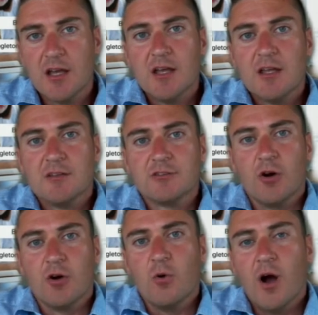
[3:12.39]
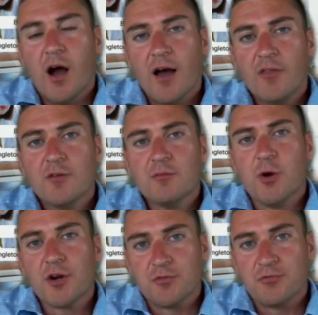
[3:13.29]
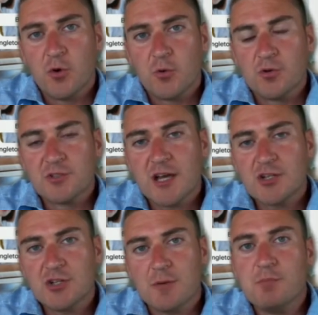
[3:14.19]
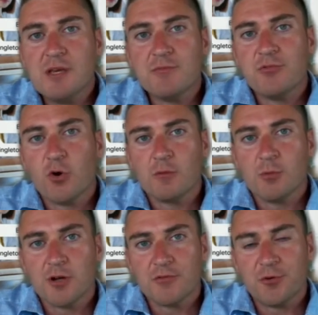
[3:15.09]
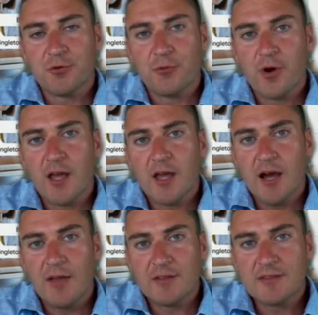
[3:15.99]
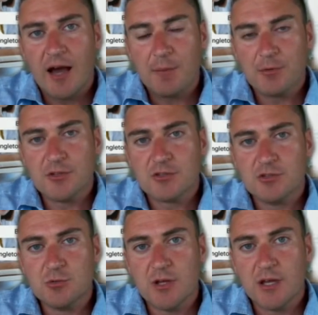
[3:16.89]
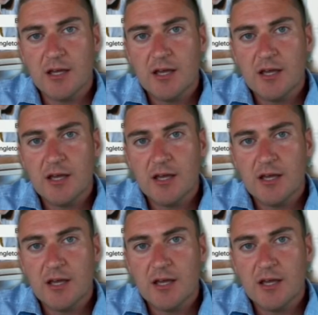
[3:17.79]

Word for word: So on the microphone, there's actually a beamforming microphone array on the top of this unit.